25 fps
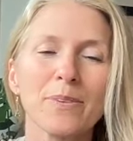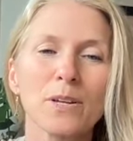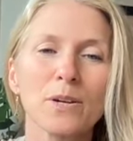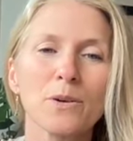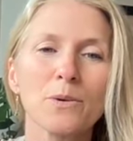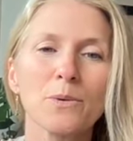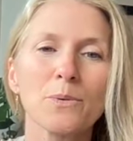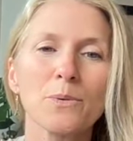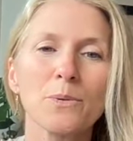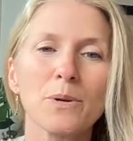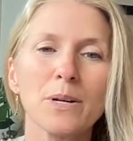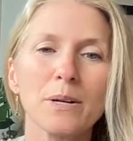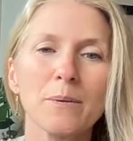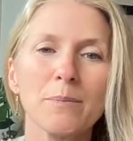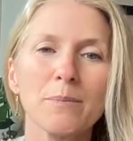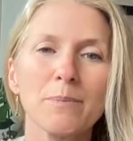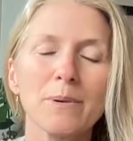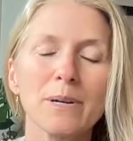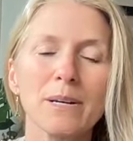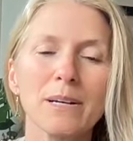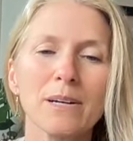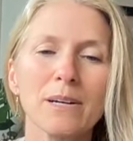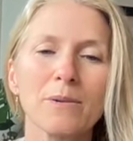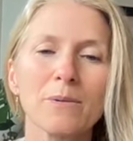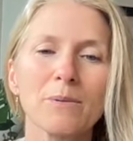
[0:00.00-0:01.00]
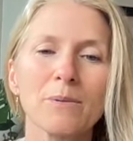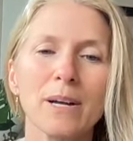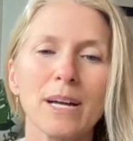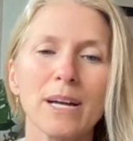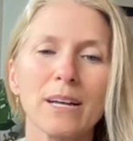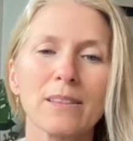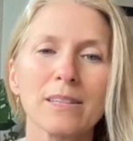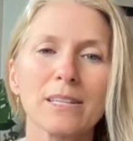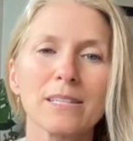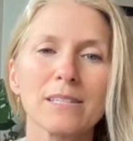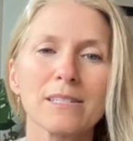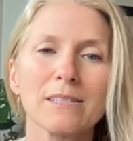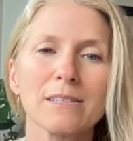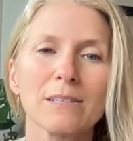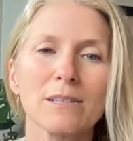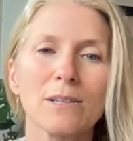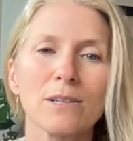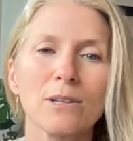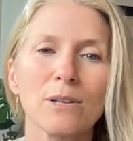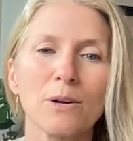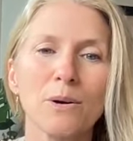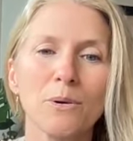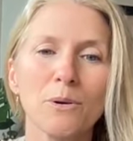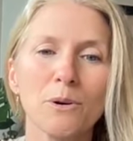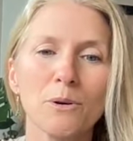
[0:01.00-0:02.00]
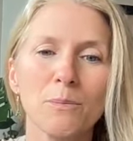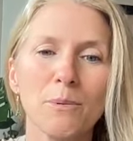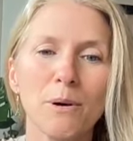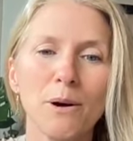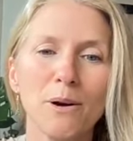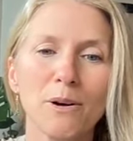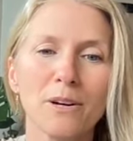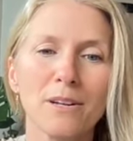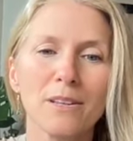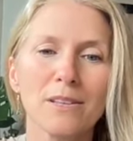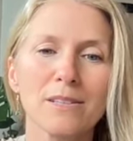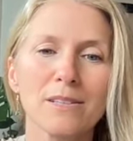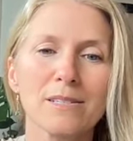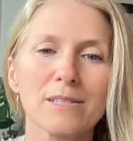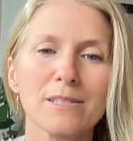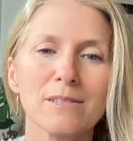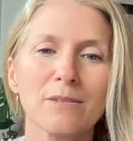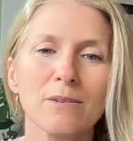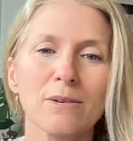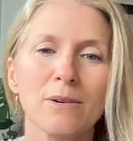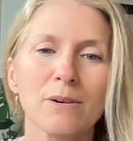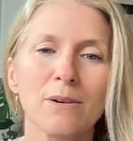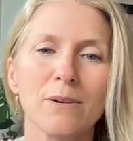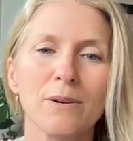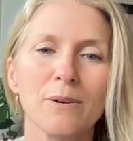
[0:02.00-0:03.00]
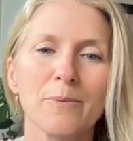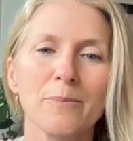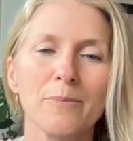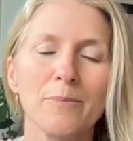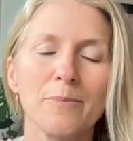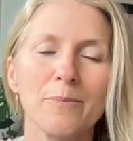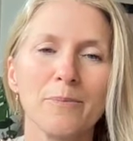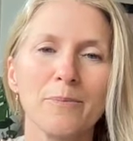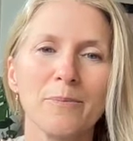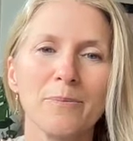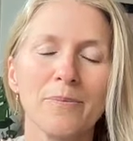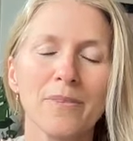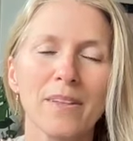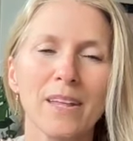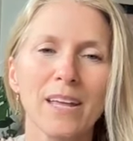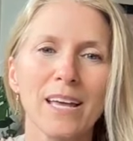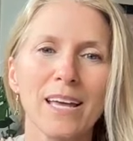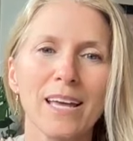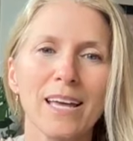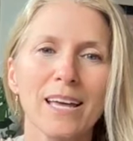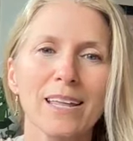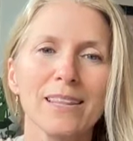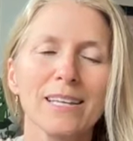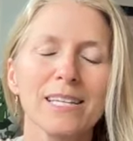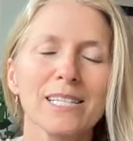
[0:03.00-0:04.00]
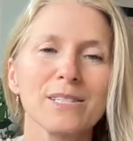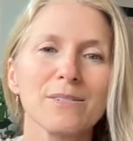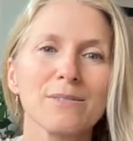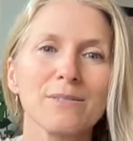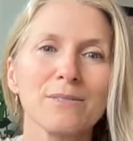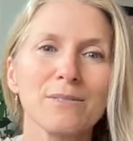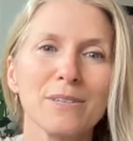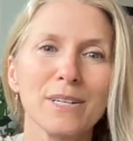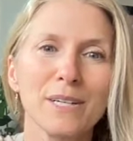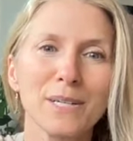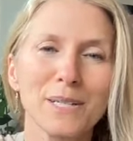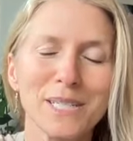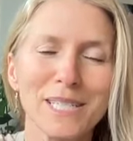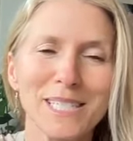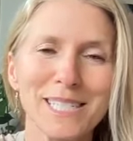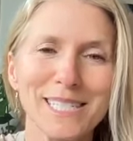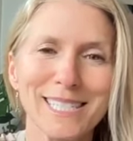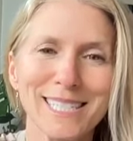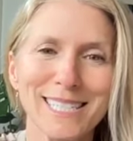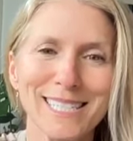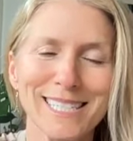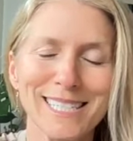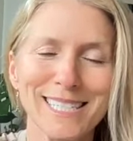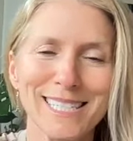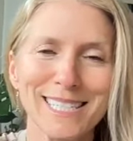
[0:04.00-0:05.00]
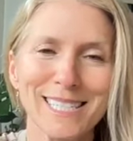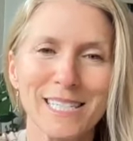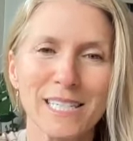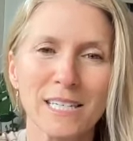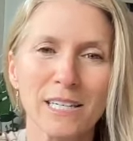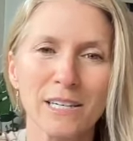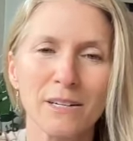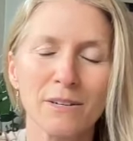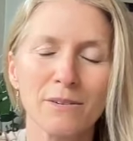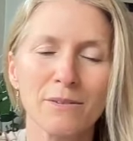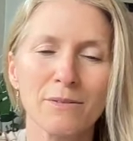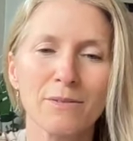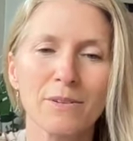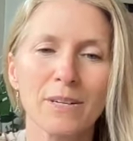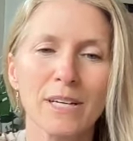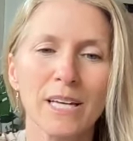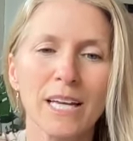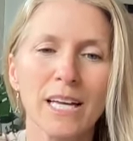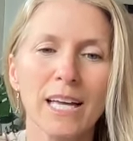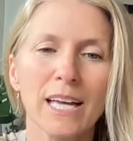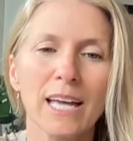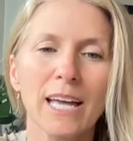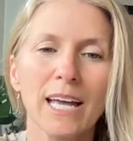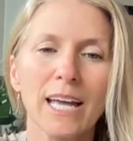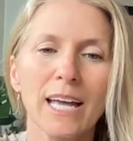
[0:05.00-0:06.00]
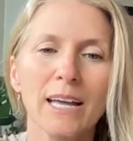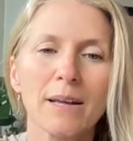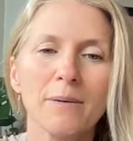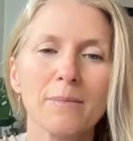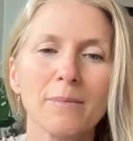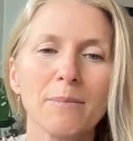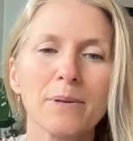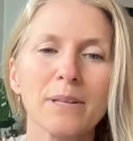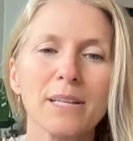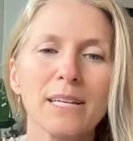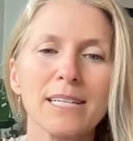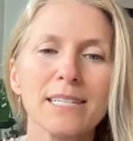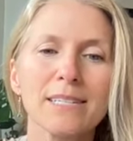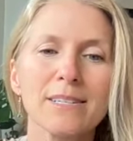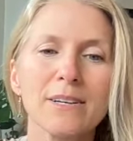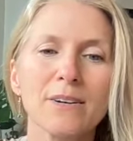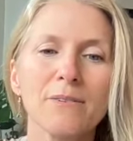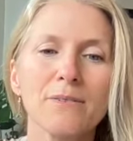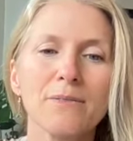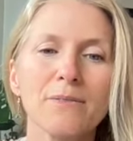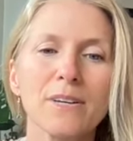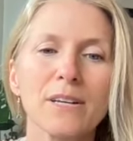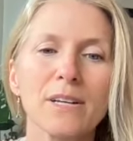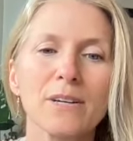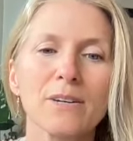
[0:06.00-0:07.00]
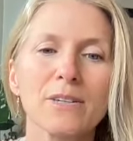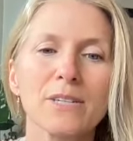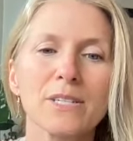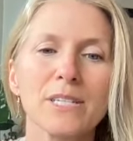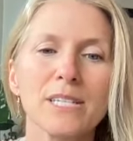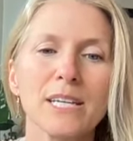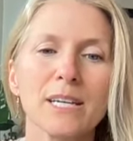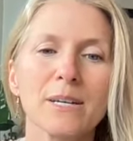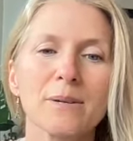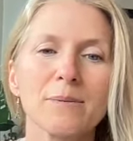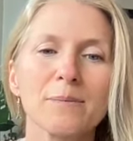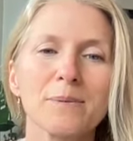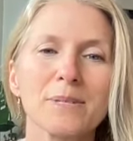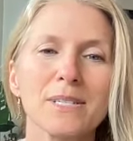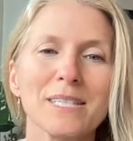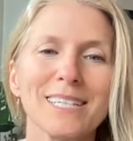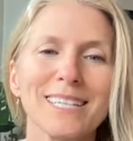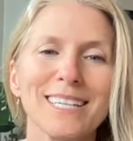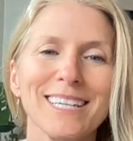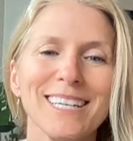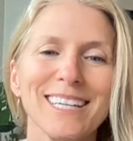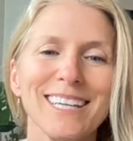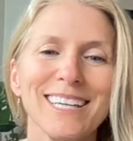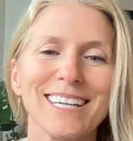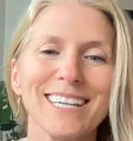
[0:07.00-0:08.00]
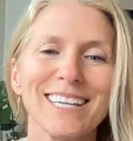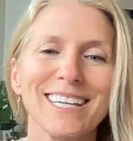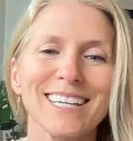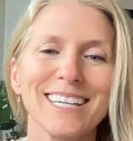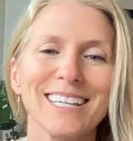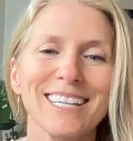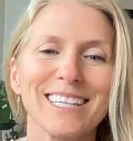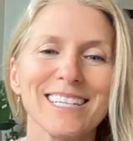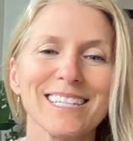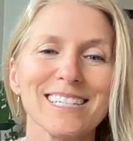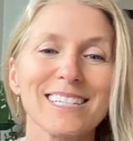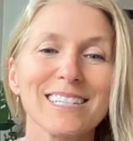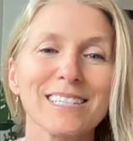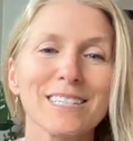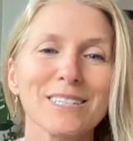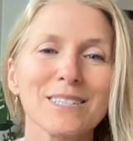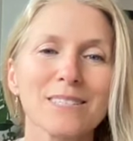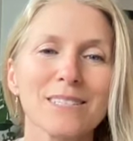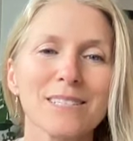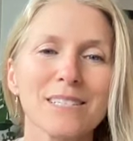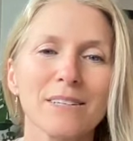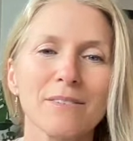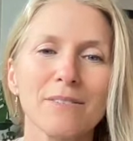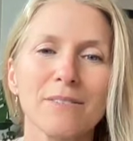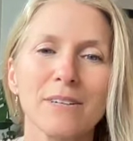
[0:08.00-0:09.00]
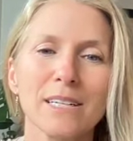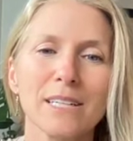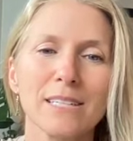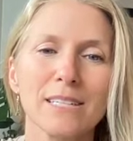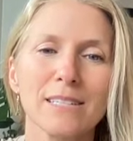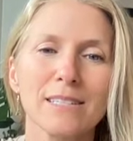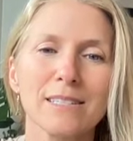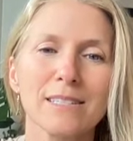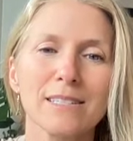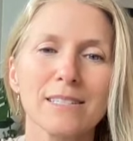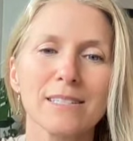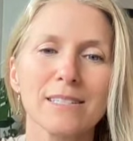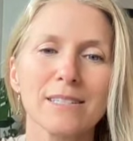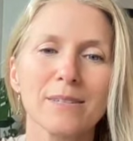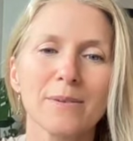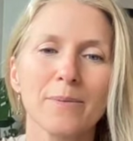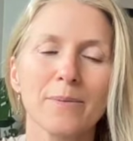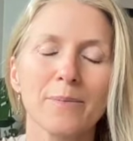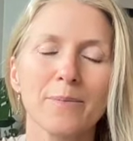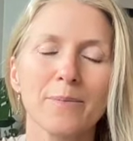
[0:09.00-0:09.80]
grip around this lower part of the skull. It's very sensitive, and place our fingertips in these little divots